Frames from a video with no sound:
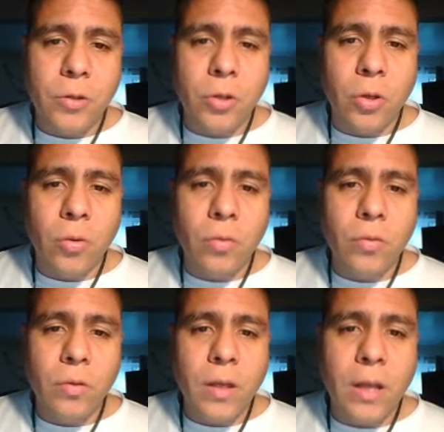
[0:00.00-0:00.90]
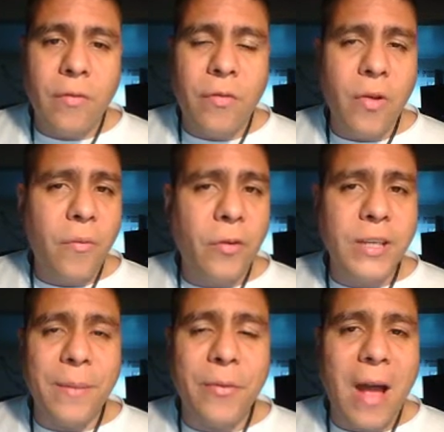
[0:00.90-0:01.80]
So if you, for
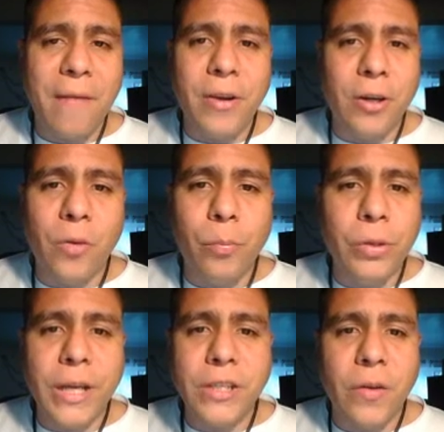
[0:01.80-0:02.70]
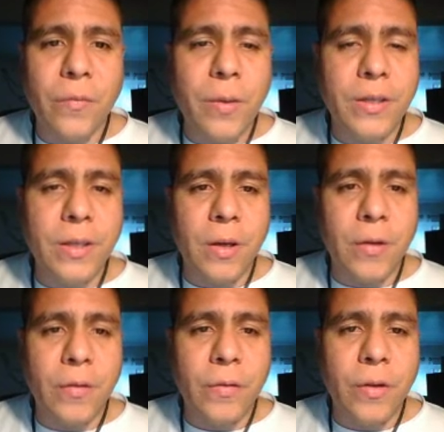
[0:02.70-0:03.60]
example, have heard complaints
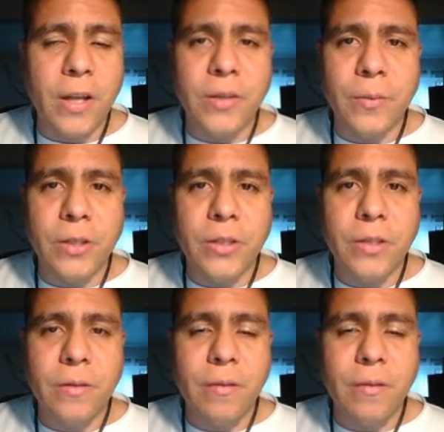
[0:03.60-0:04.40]
of customers